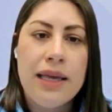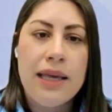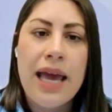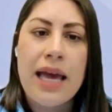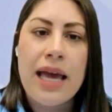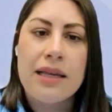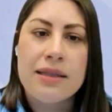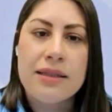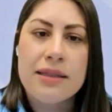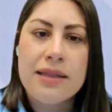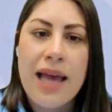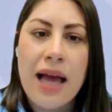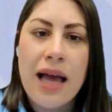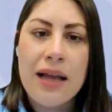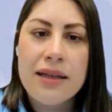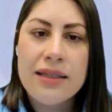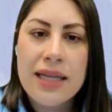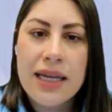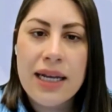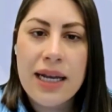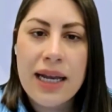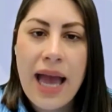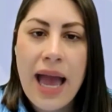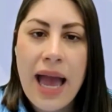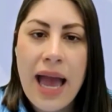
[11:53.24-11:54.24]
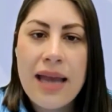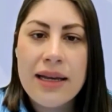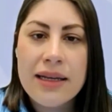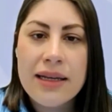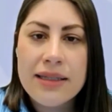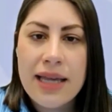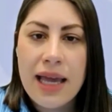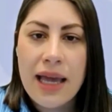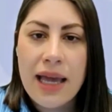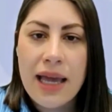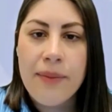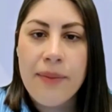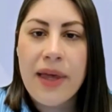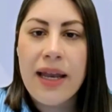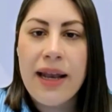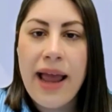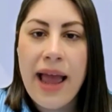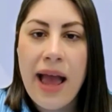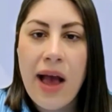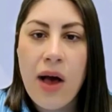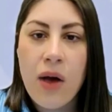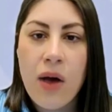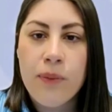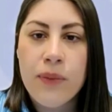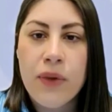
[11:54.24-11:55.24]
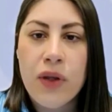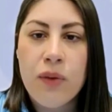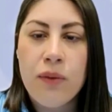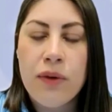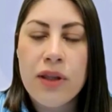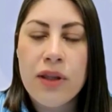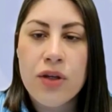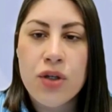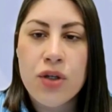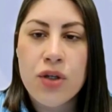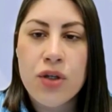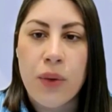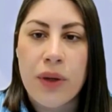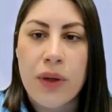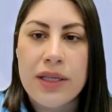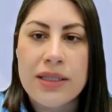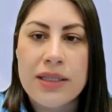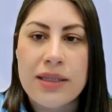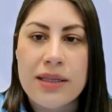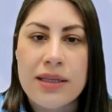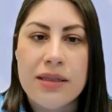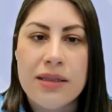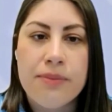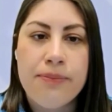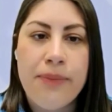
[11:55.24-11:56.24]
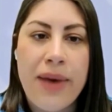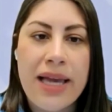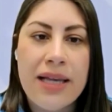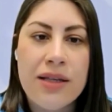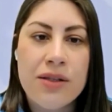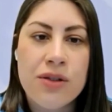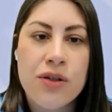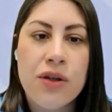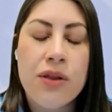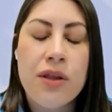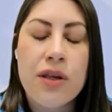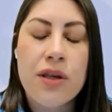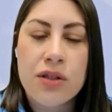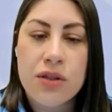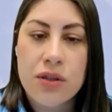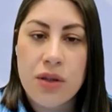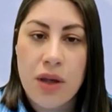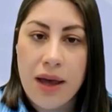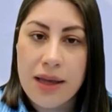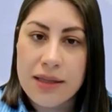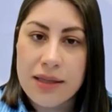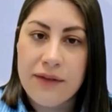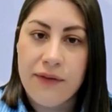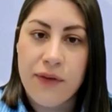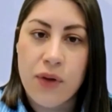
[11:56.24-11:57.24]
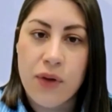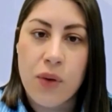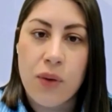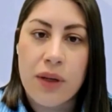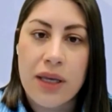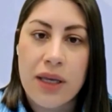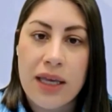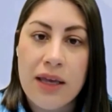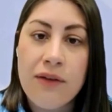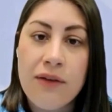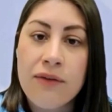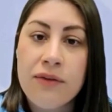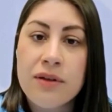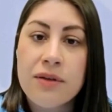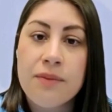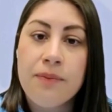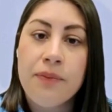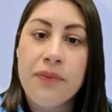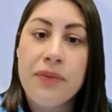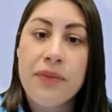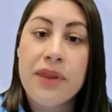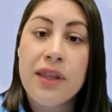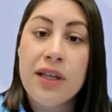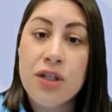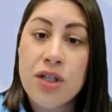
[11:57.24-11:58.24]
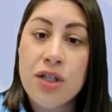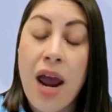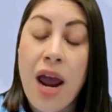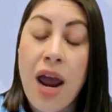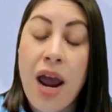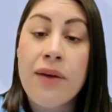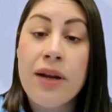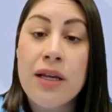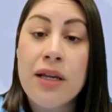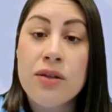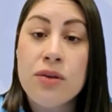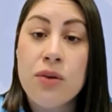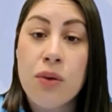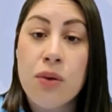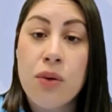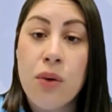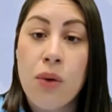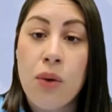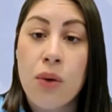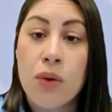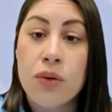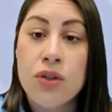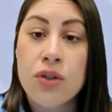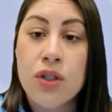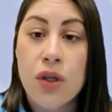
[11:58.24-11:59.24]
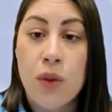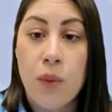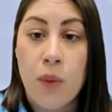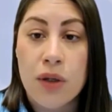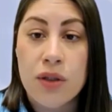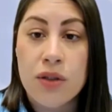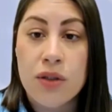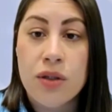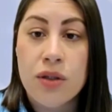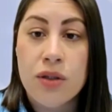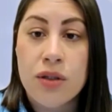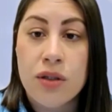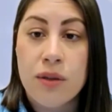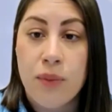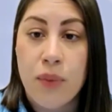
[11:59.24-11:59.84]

Yes, our dedicated team can help you with choices based on the size of your gift, the charities or cause you want to